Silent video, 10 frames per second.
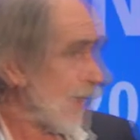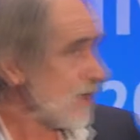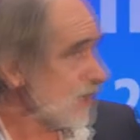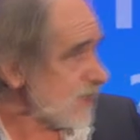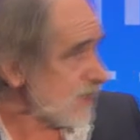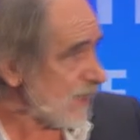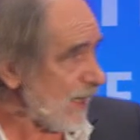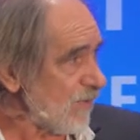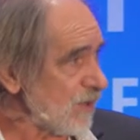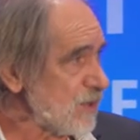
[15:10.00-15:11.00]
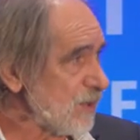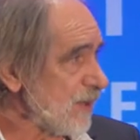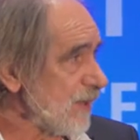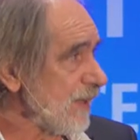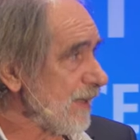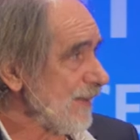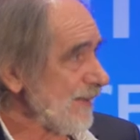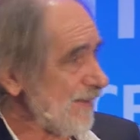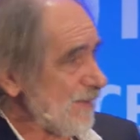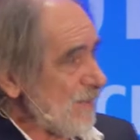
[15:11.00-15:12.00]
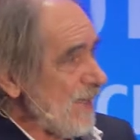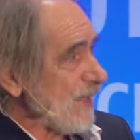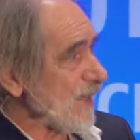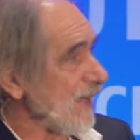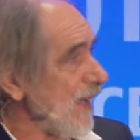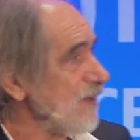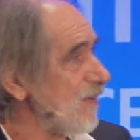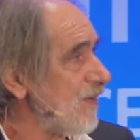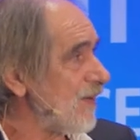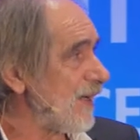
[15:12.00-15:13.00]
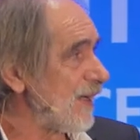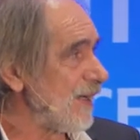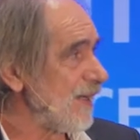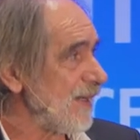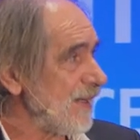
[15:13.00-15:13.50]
just I want to uh, make a kind of uh,